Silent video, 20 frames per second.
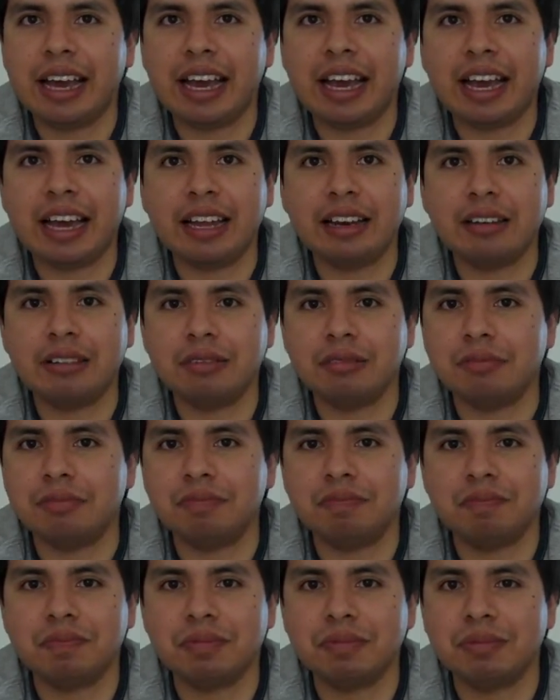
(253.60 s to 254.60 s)
And
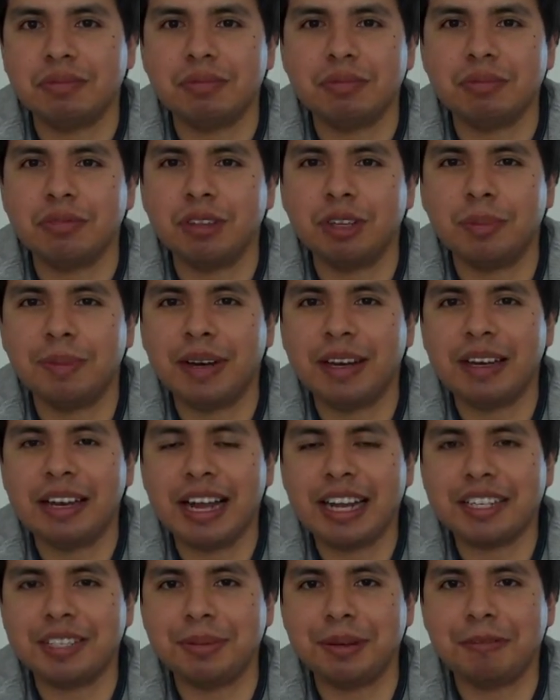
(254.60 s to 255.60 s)
nobody
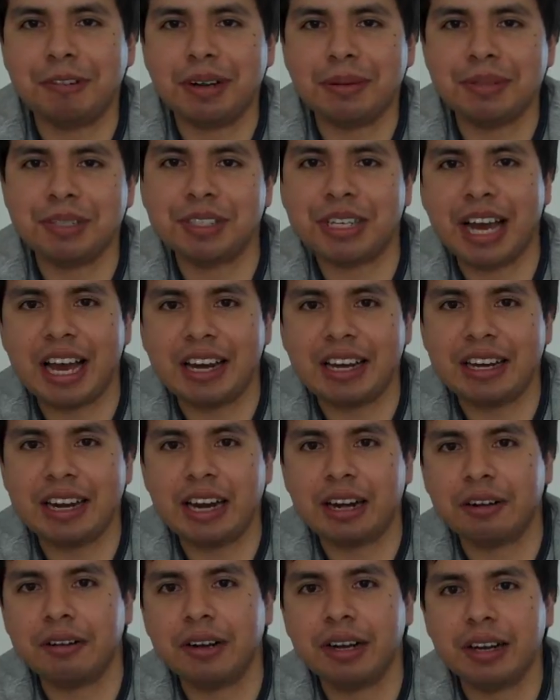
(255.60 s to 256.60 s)
likes me when I'm sad and
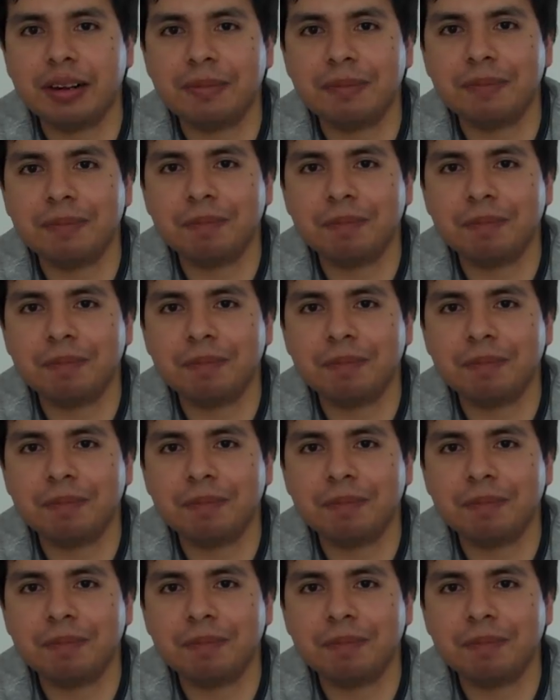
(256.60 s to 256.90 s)
angry.